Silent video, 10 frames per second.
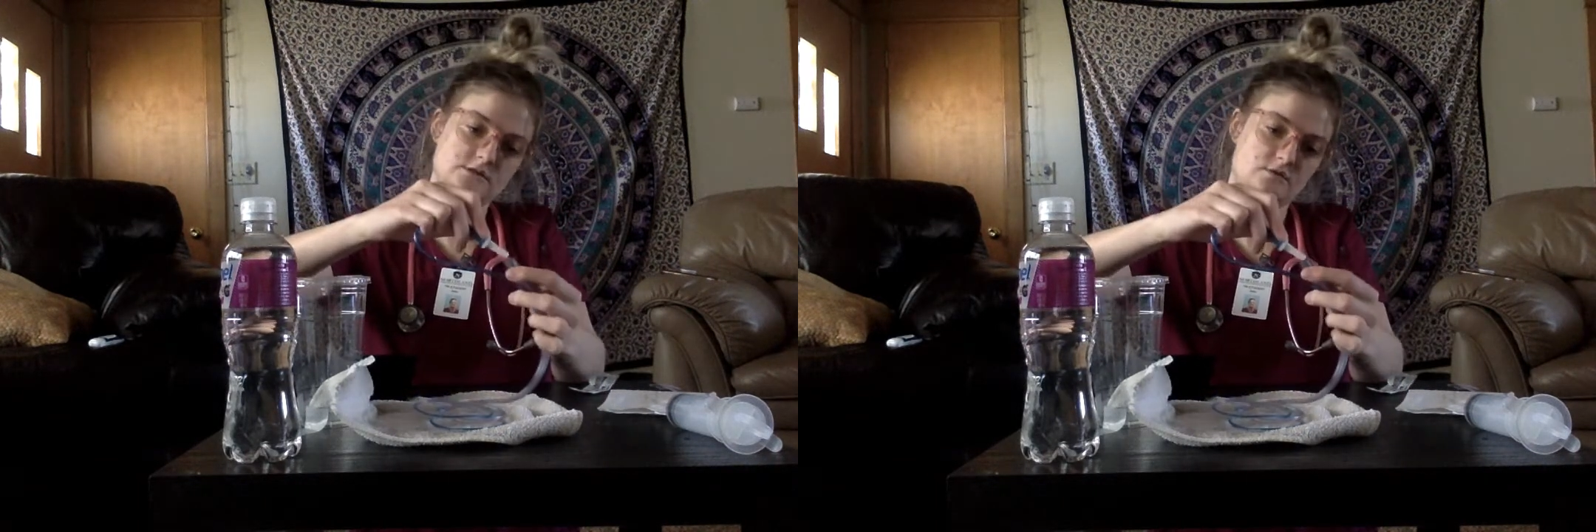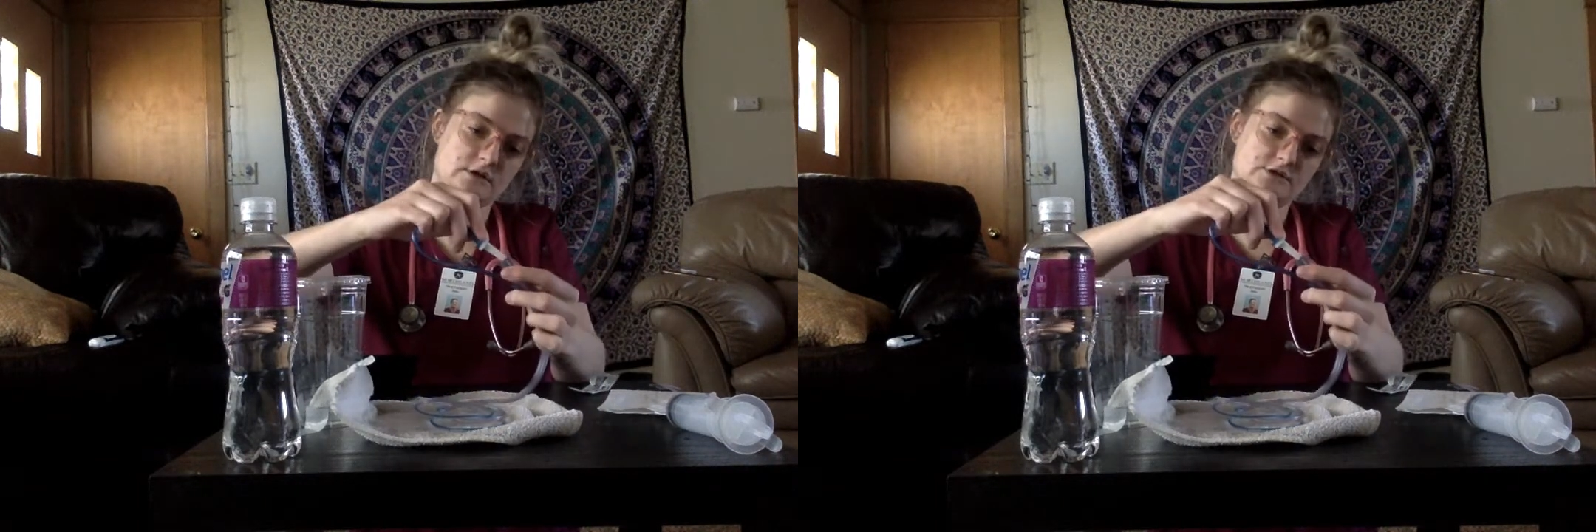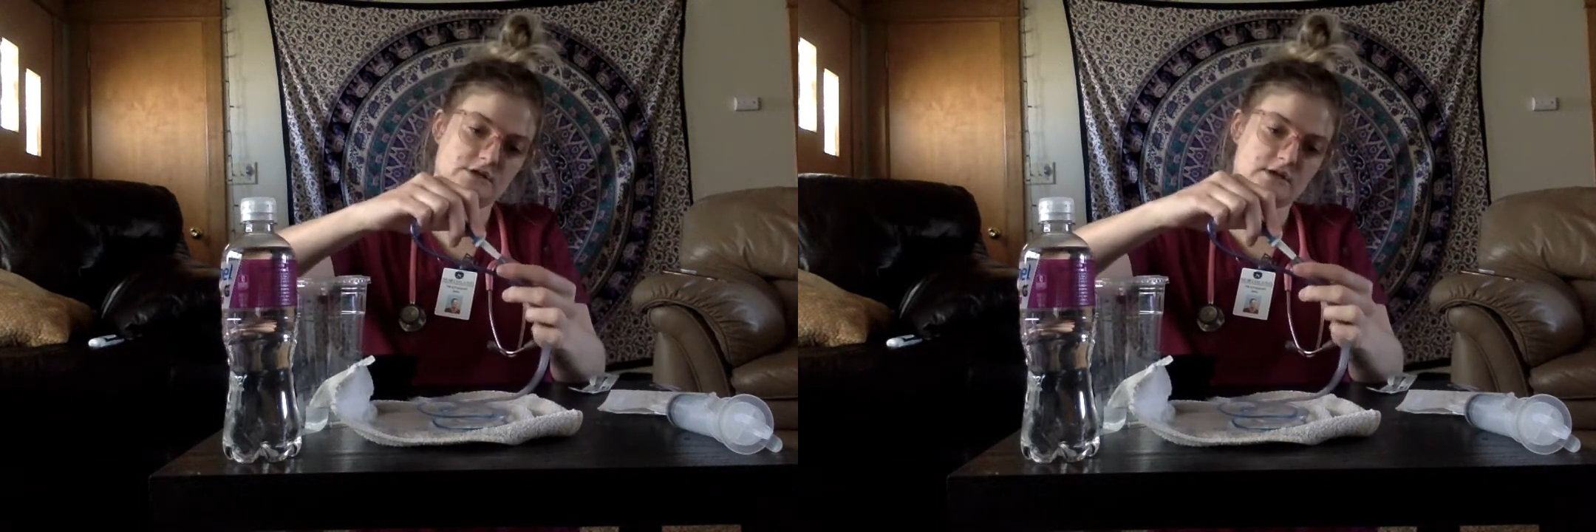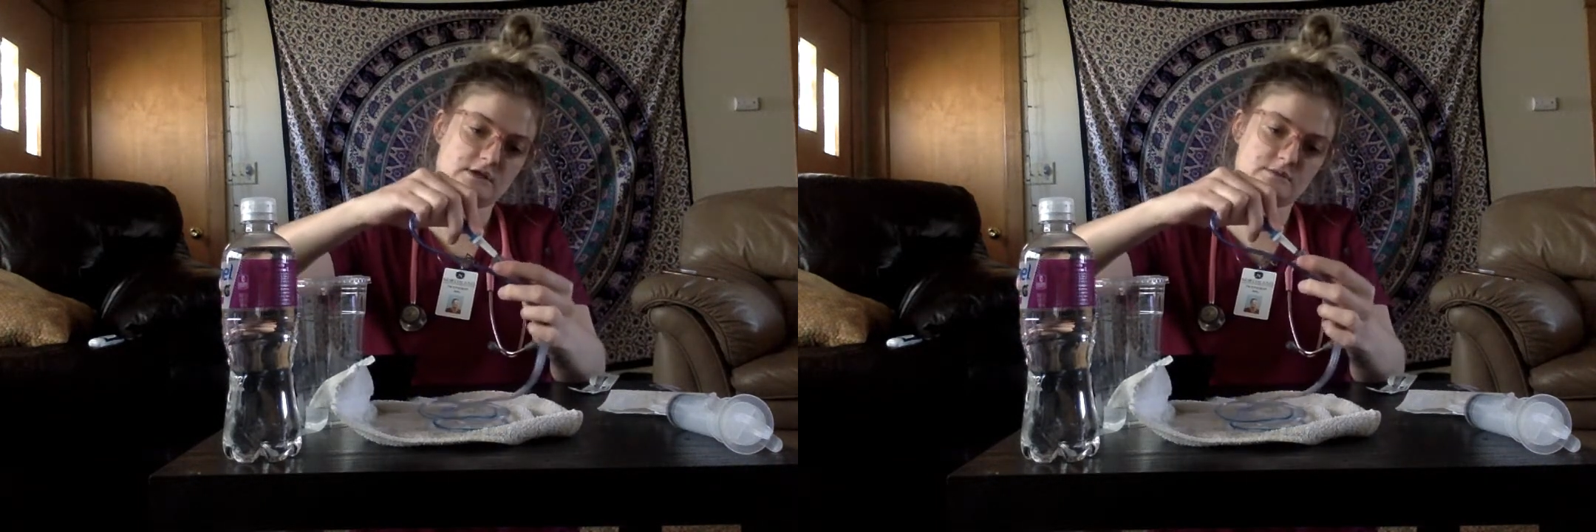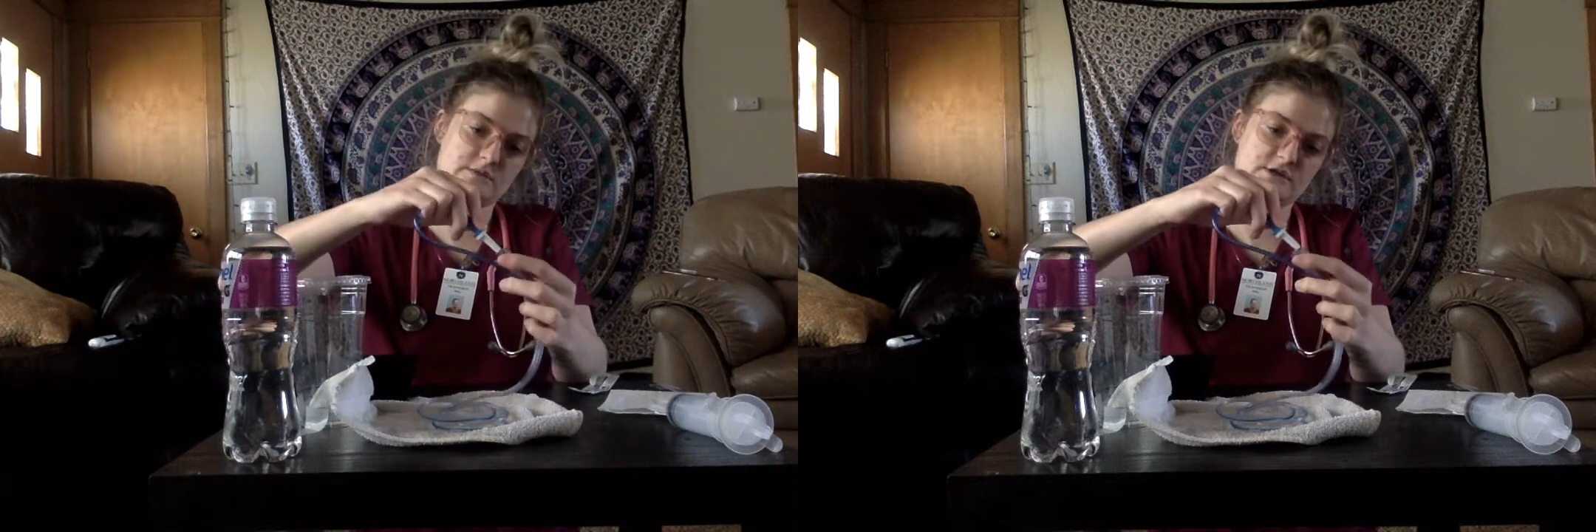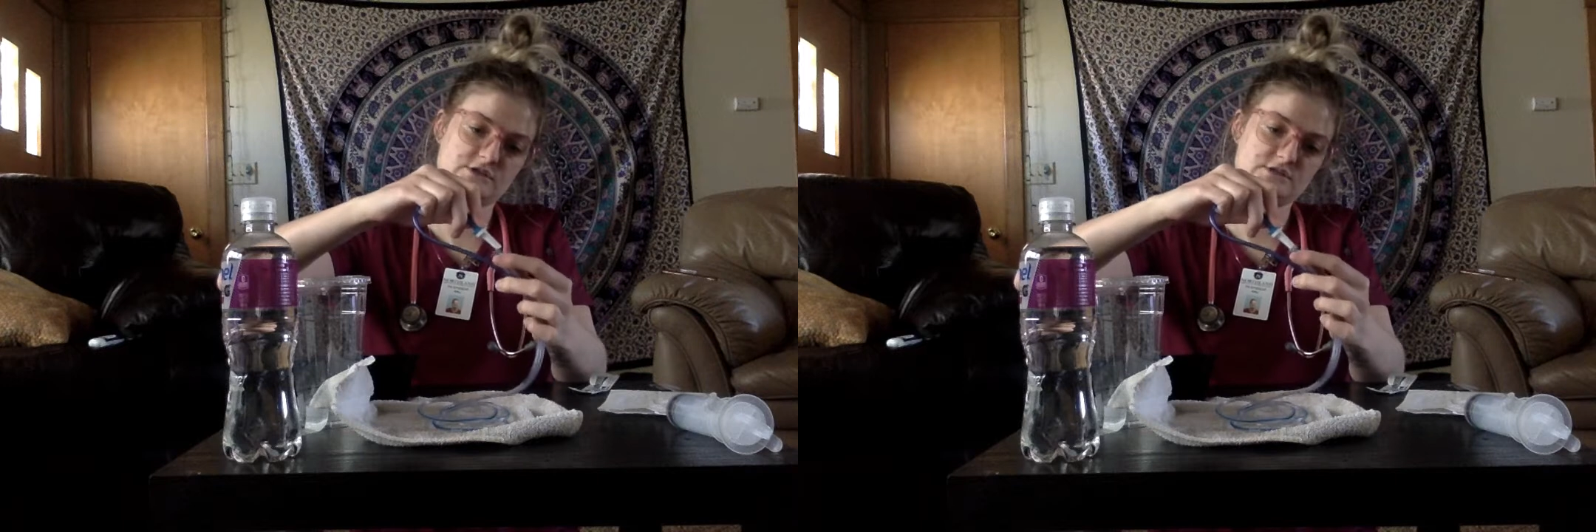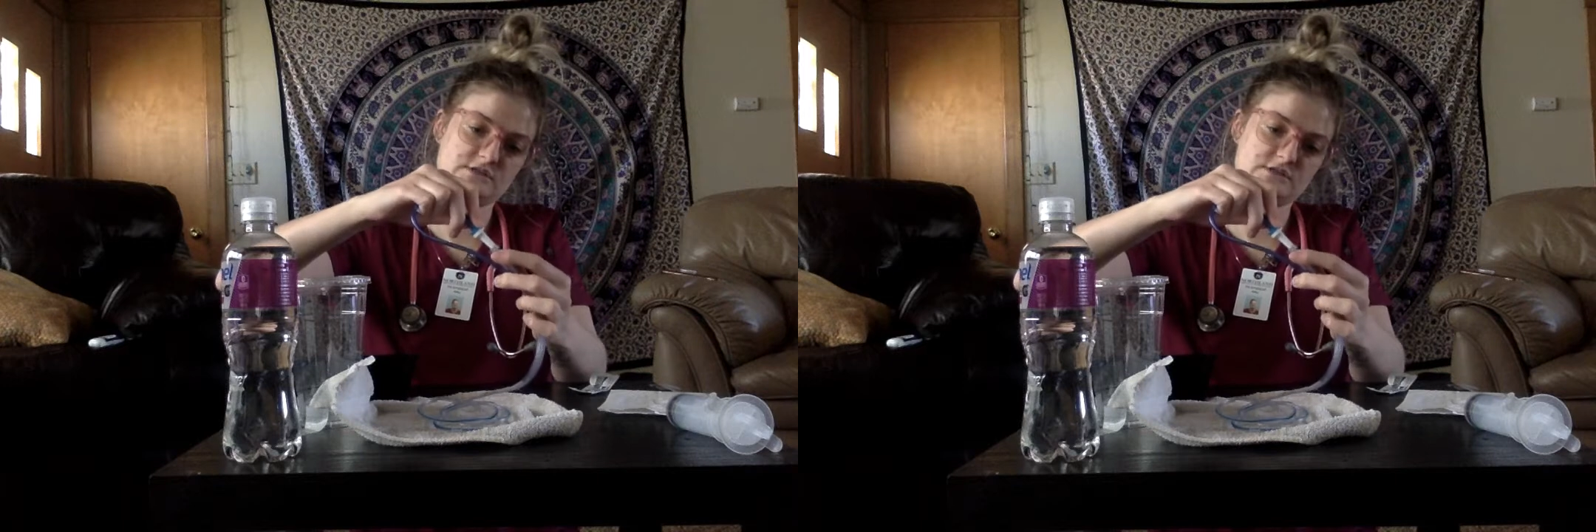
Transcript: you want to check the patient's